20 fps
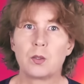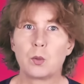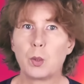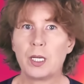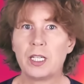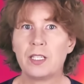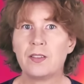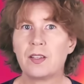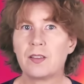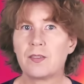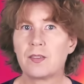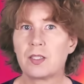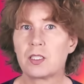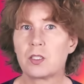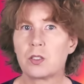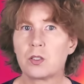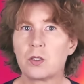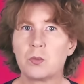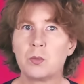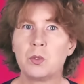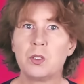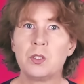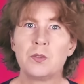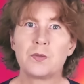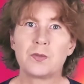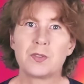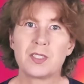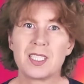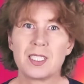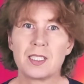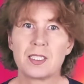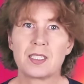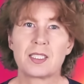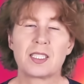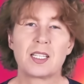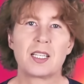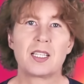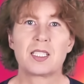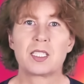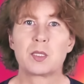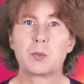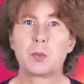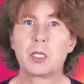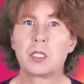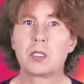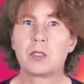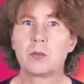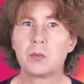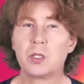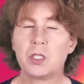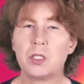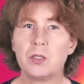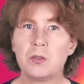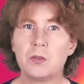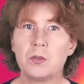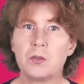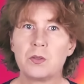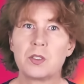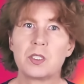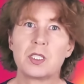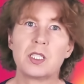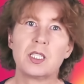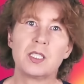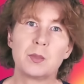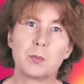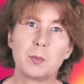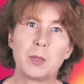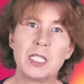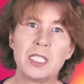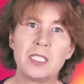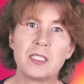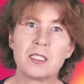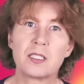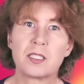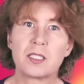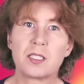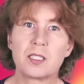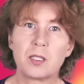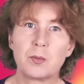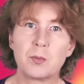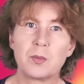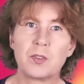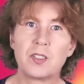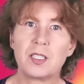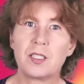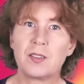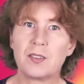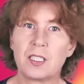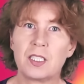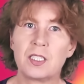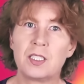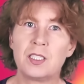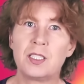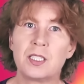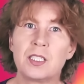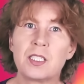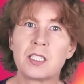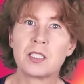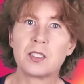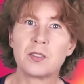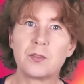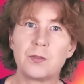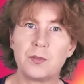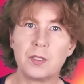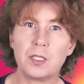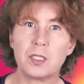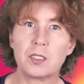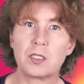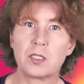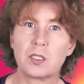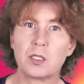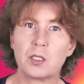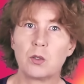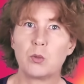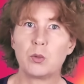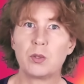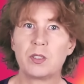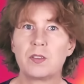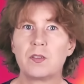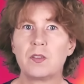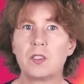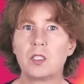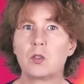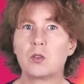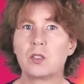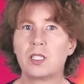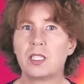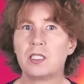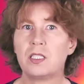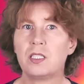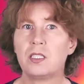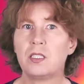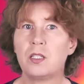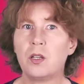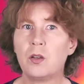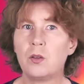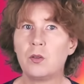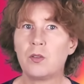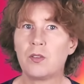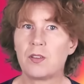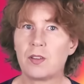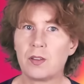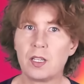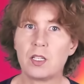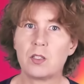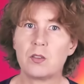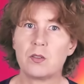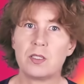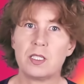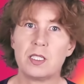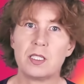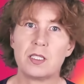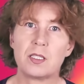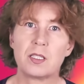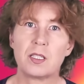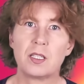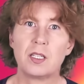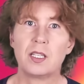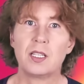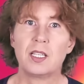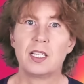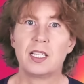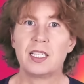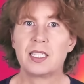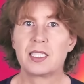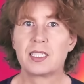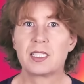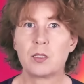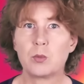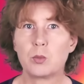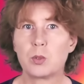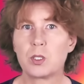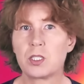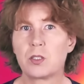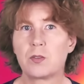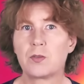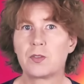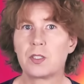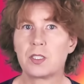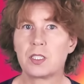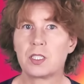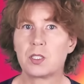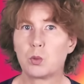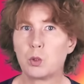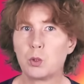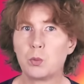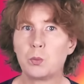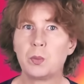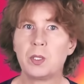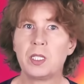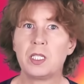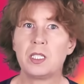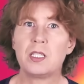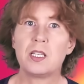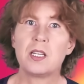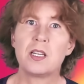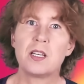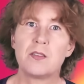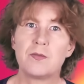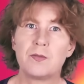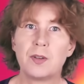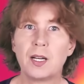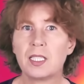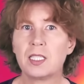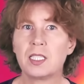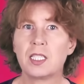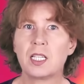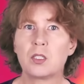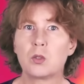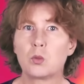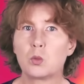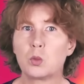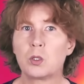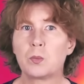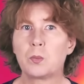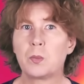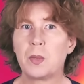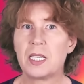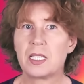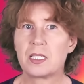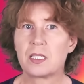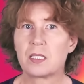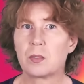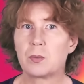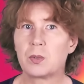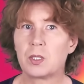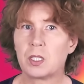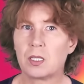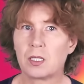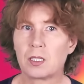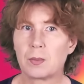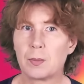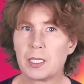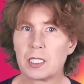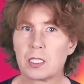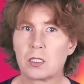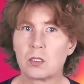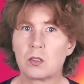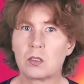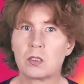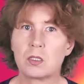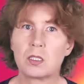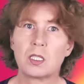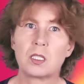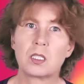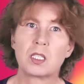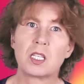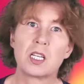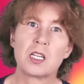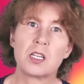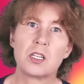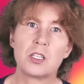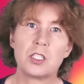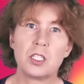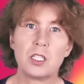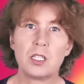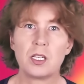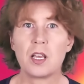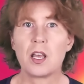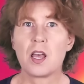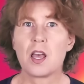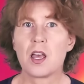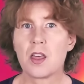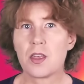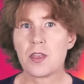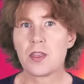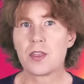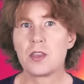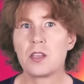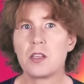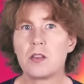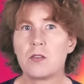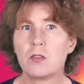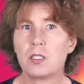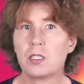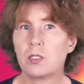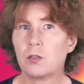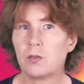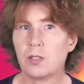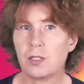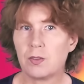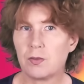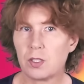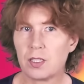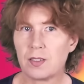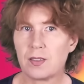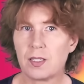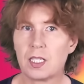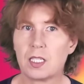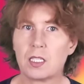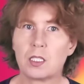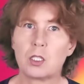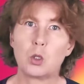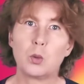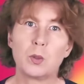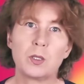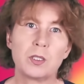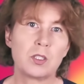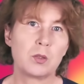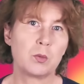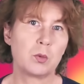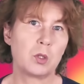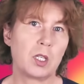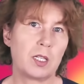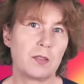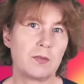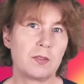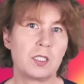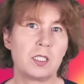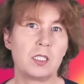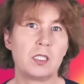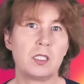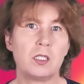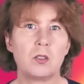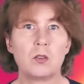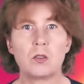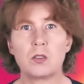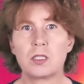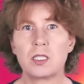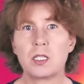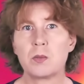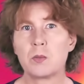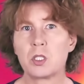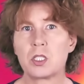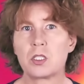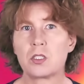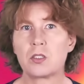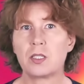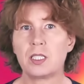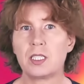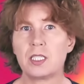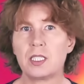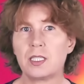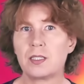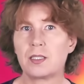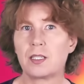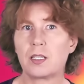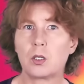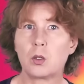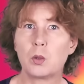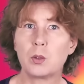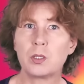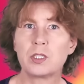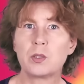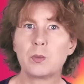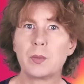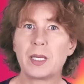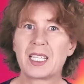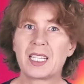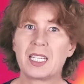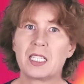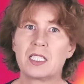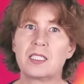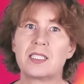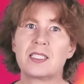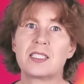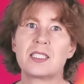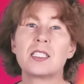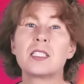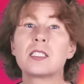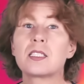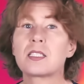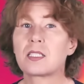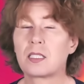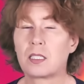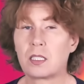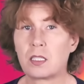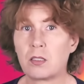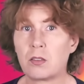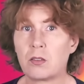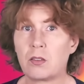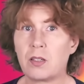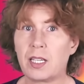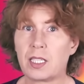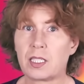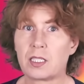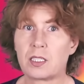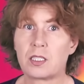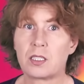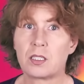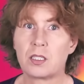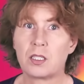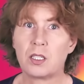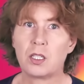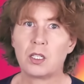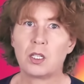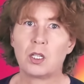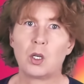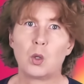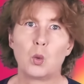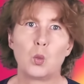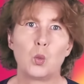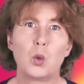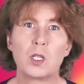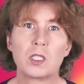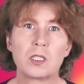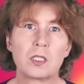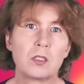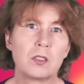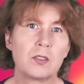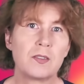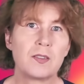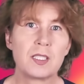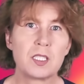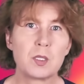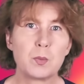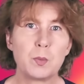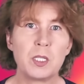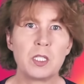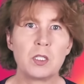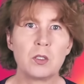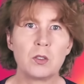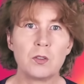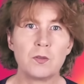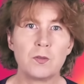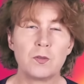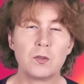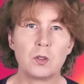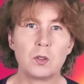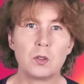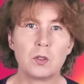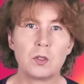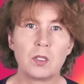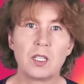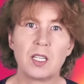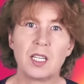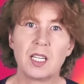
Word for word: The way that the term new physics has become used, it means something that doesn't fit with the already known theories. Examples of this would be finding out what makes up dark matter or dark energy, a theory of everything, quantum gravity, or demonstrating that quantum mechanics isn't correct. What could this be good for?